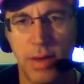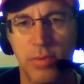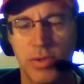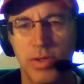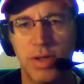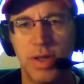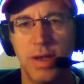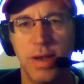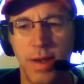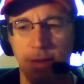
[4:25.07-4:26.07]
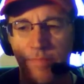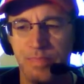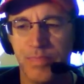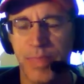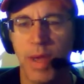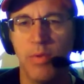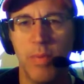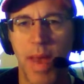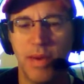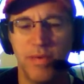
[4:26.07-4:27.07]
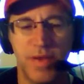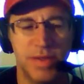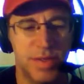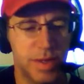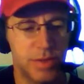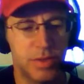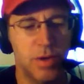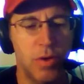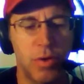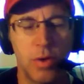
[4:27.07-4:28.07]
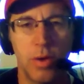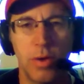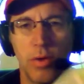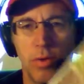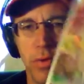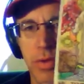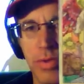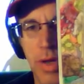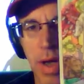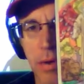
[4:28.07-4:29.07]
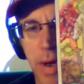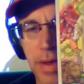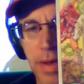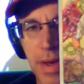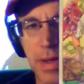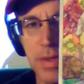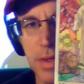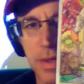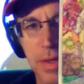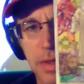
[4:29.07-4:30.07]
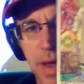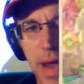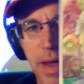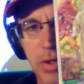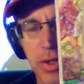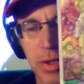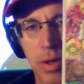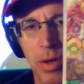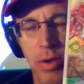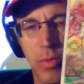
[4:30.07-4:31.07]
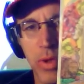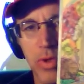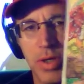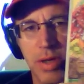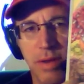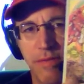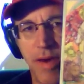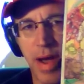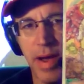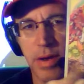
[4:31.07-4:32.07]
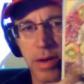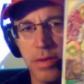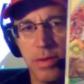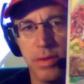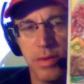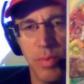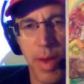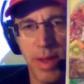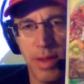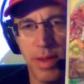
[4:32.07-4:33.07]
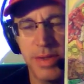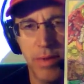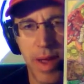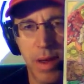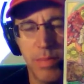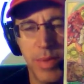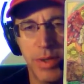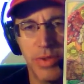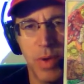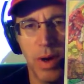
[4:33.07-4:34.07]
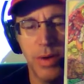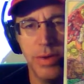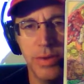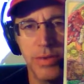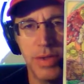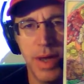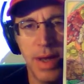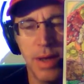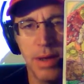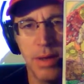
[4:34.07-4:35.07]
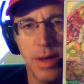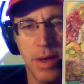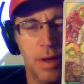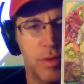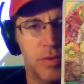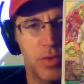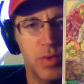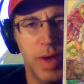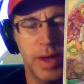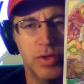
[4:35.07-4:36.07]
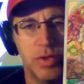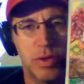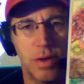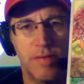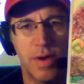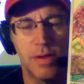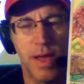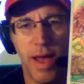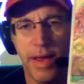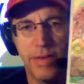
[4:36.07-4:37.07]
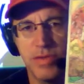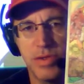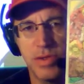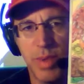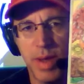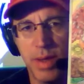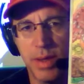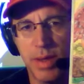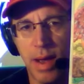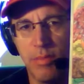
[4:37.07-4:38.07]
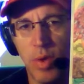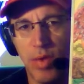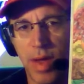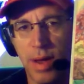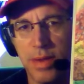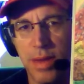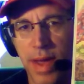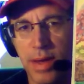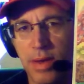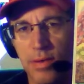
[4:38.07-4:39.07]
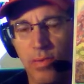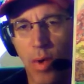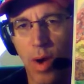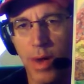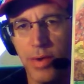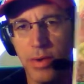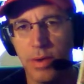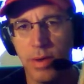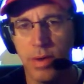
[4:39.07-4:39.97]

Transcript: And we're just thinking it and we're manifesting it. So we're using our ideas, and in this case, we're using the fire to balance out and help us to understand the true nature of our lives is spending time both on the land and the water,